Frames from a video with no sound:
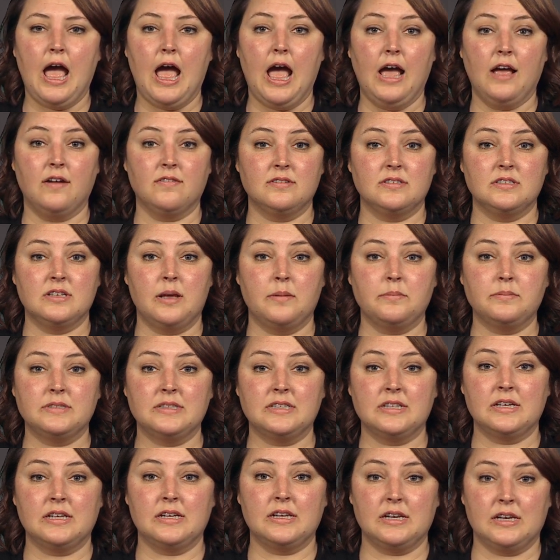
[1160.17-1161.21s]

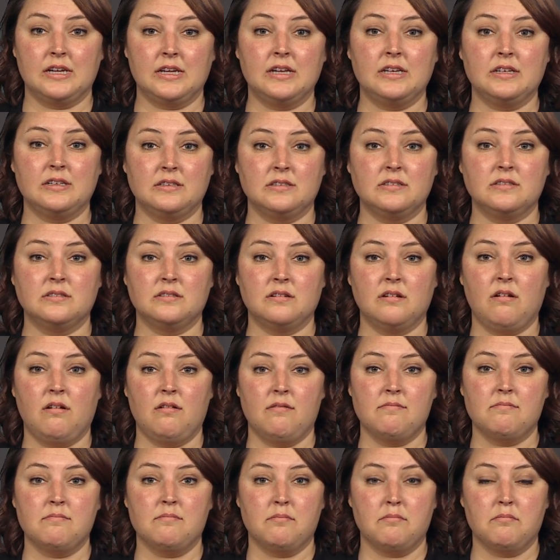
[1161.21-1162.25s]
purchased after
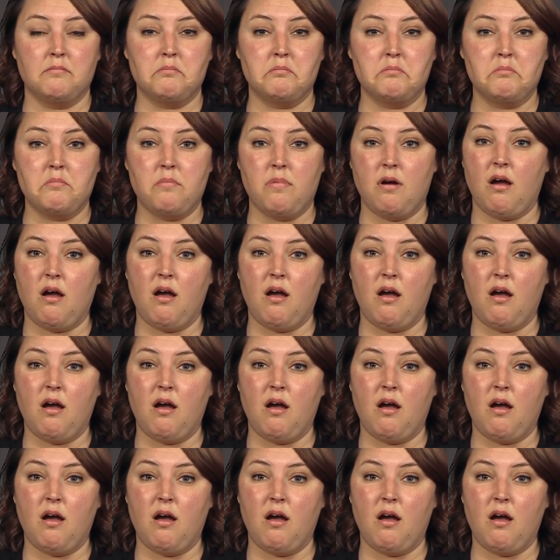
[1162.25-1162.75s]
18 months.